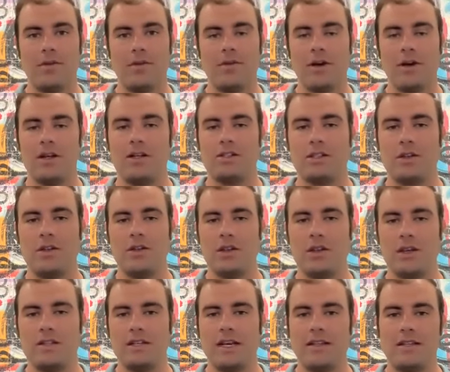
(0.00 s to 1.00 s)
right? So you
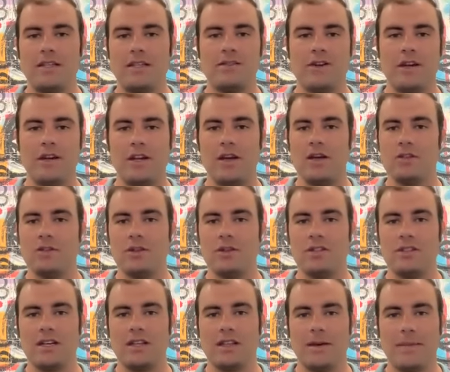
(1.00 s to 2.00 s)
can take these videos and you
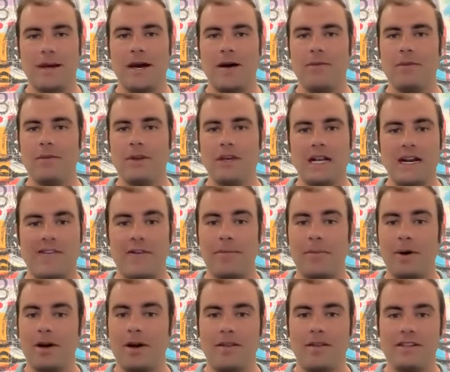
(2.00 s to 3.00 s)
send them out. You can have a
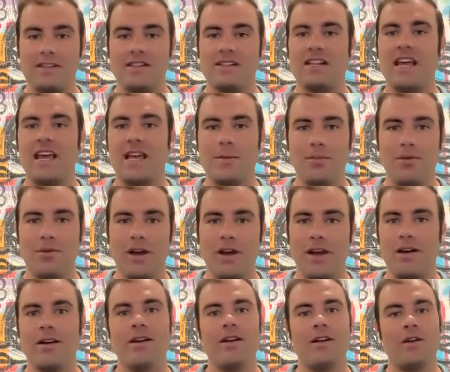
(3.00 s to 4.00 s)
button that says, "Hey,
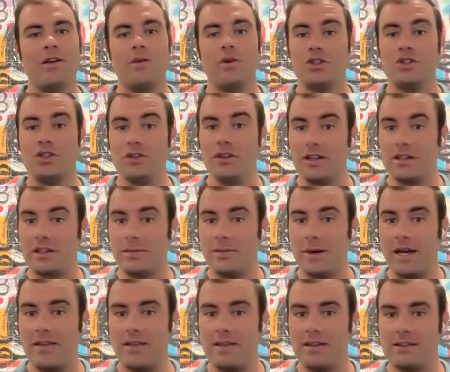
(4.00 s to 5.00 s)
Brett, would you like to
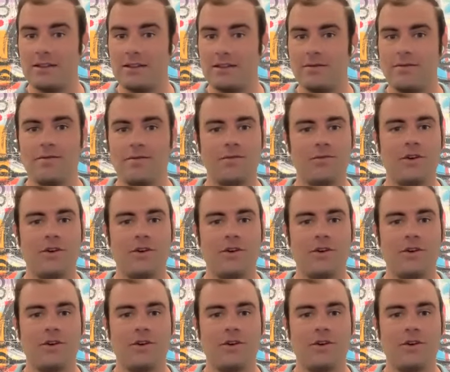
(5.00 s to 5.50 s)
buy this?"